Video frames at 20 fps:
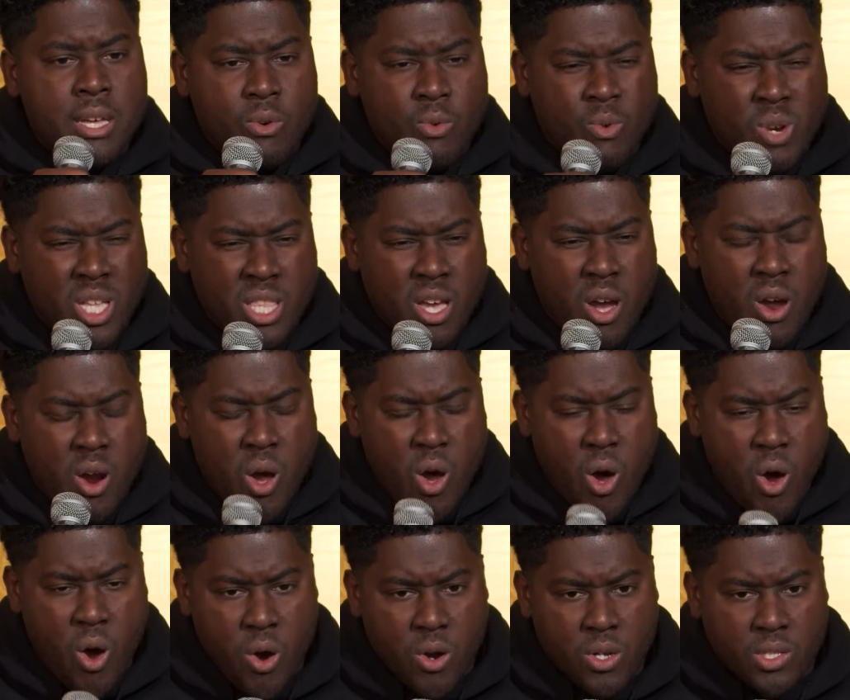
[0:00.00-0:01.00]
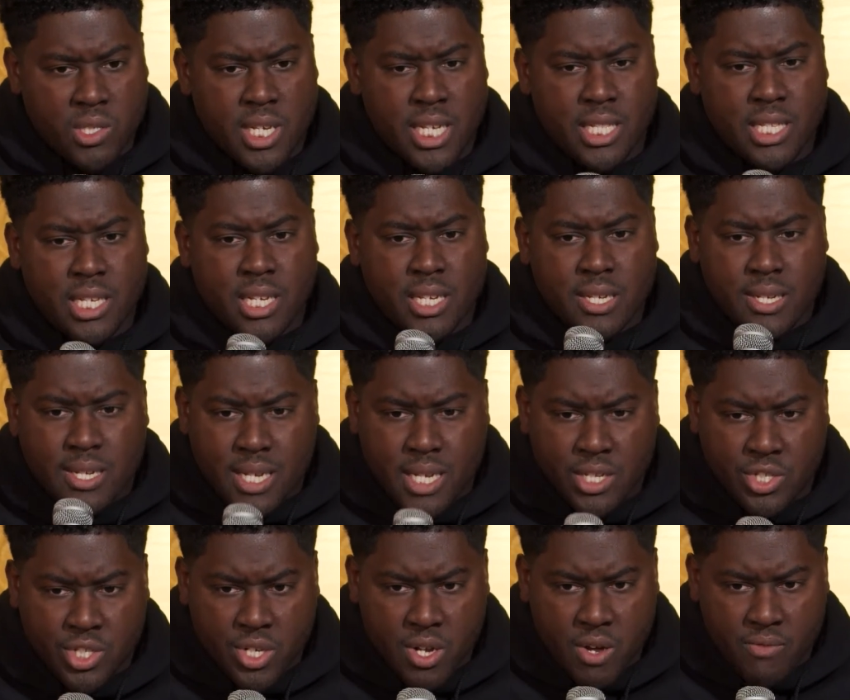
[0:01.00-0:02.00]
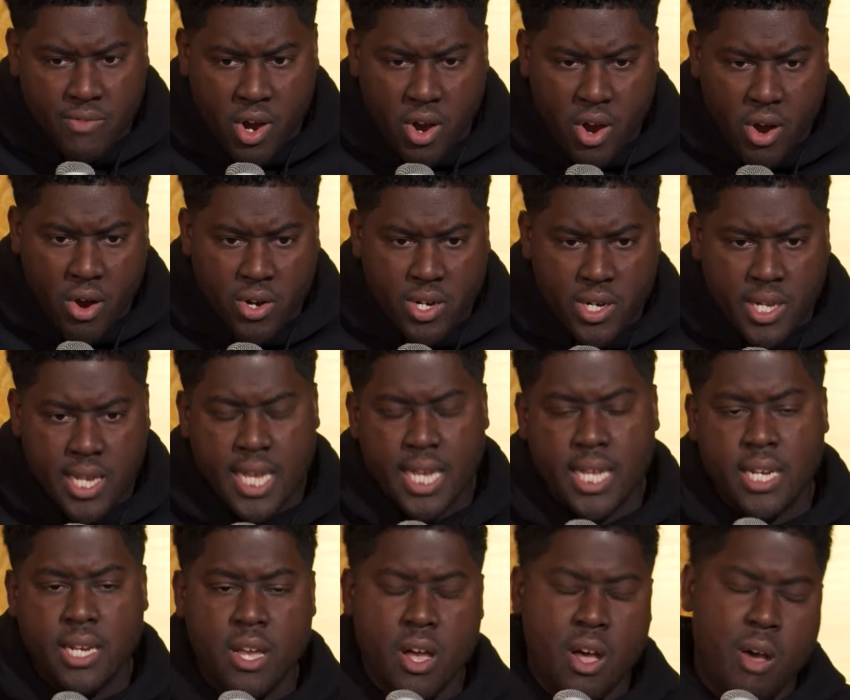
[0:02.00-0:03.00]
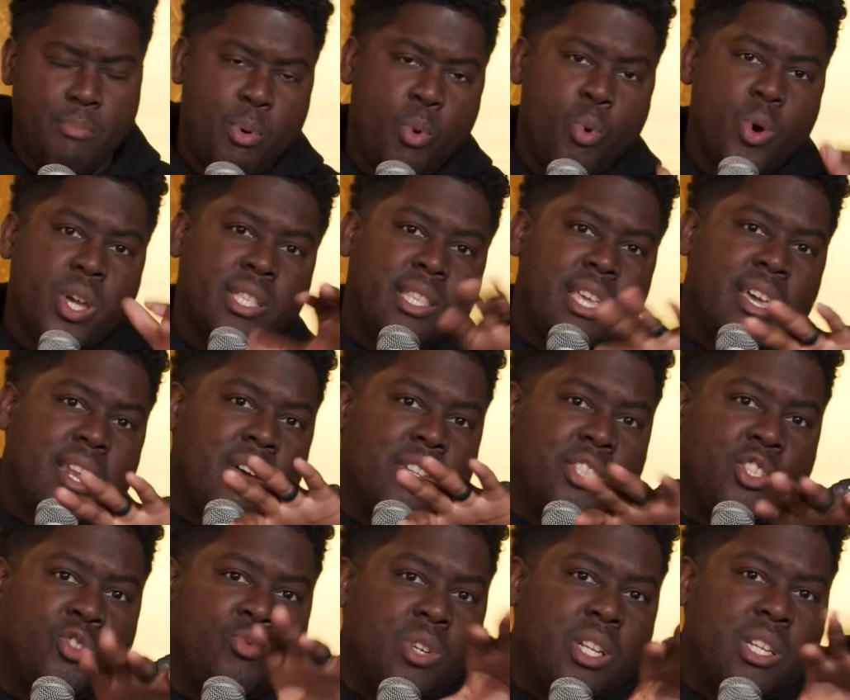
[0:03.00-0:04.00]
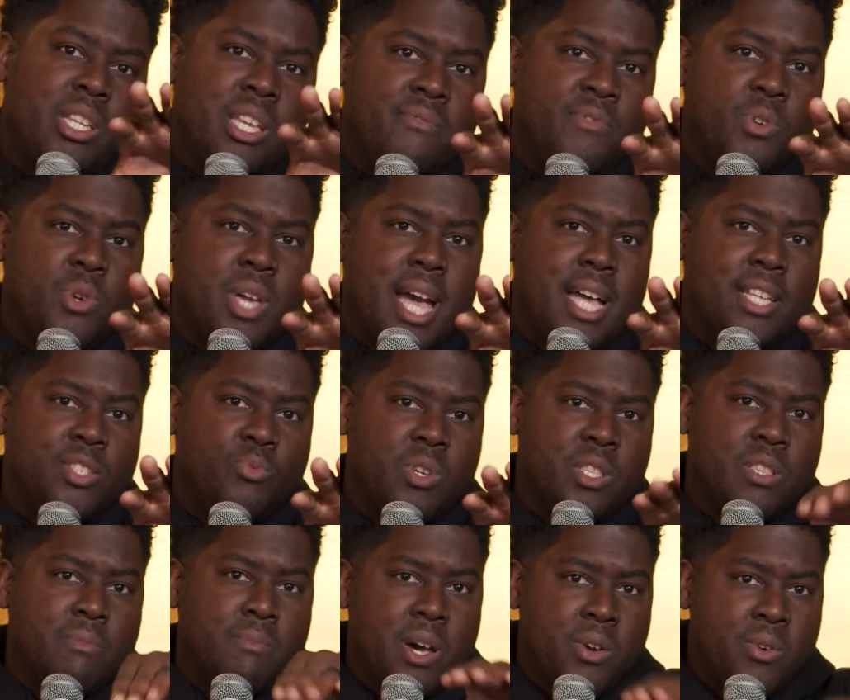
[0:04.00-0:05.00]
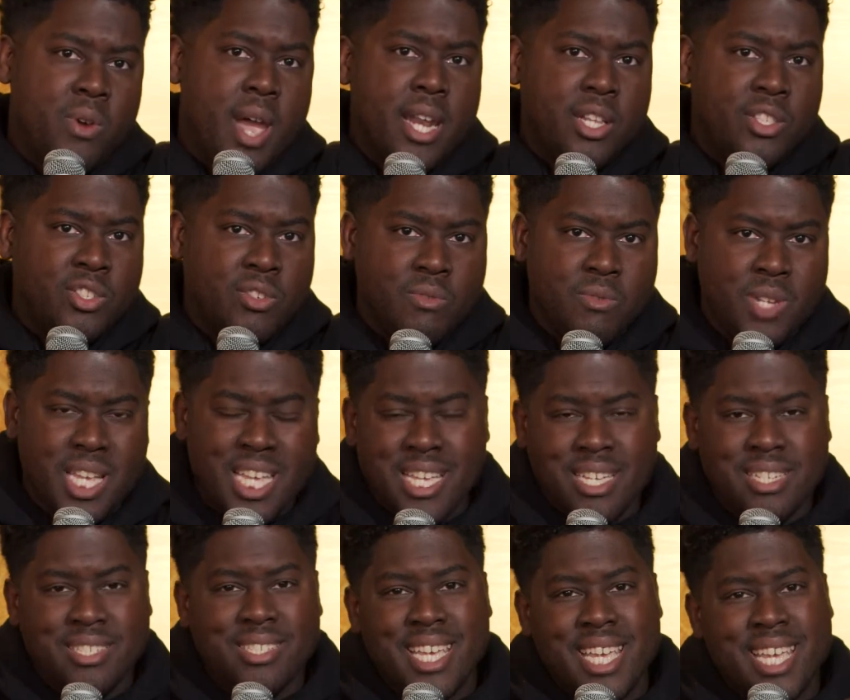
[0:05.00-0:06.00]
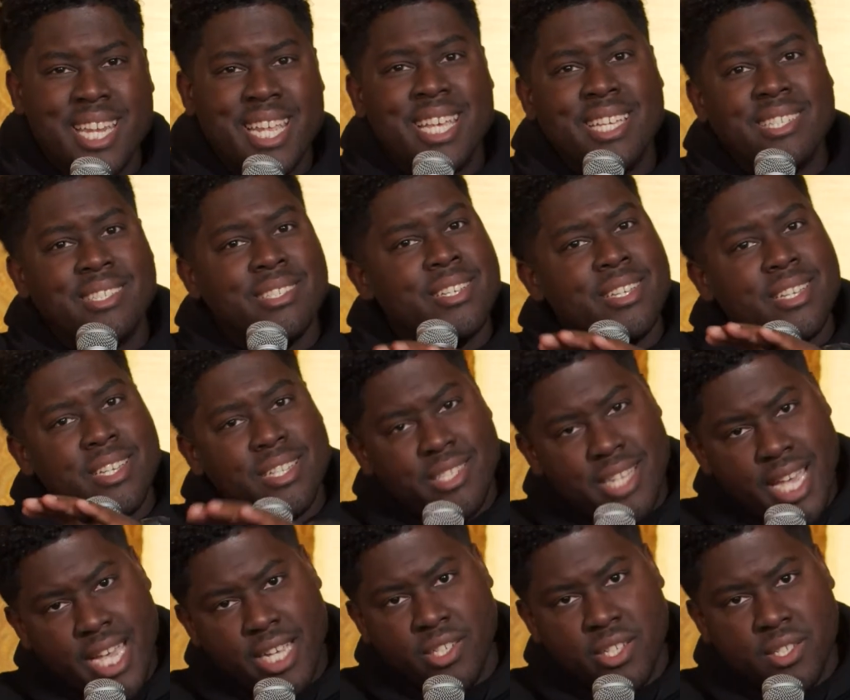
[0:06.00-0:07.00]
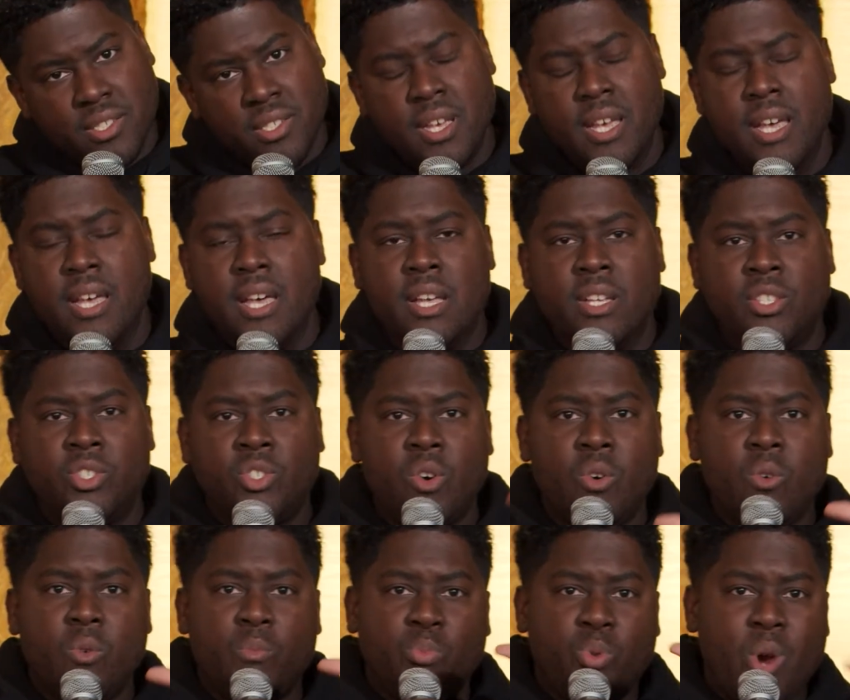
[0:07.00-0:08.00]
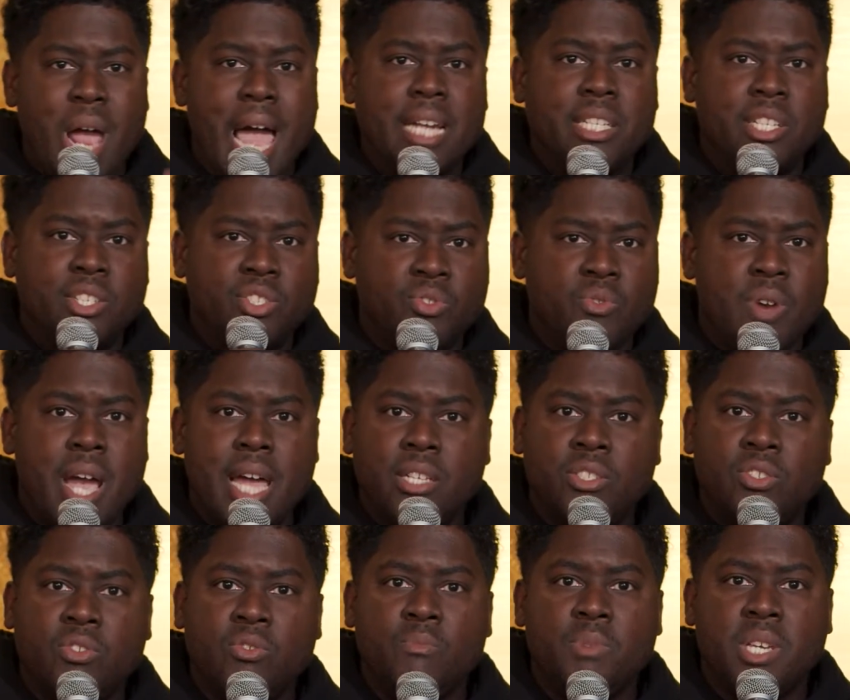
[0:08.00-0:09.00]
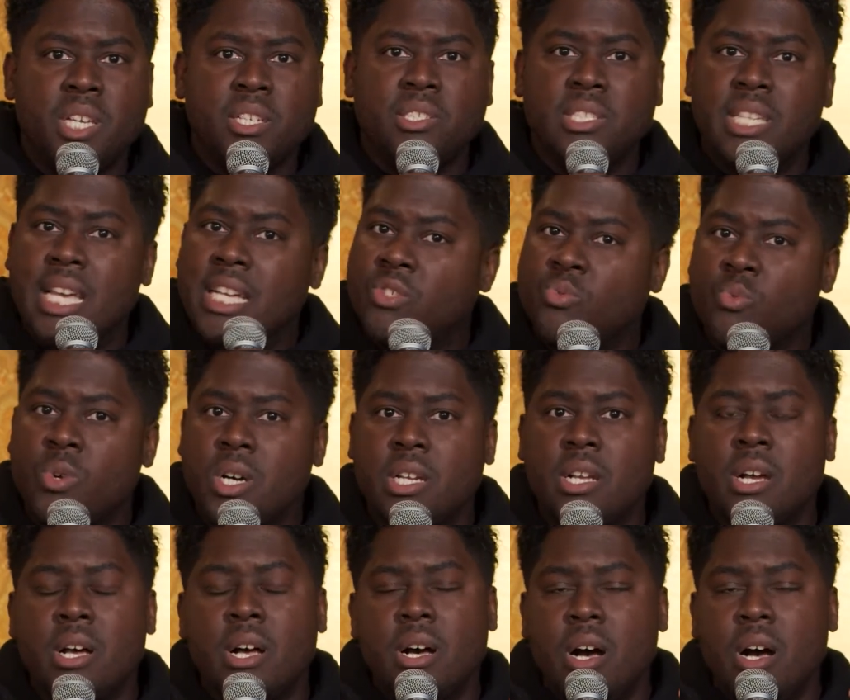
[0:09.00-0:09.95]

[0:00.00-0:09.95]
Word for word: with our hearts and the condition of our heart. And a point that I just want to leave you guys with about gratitude is it is contagious. So practice gratitude because guess what?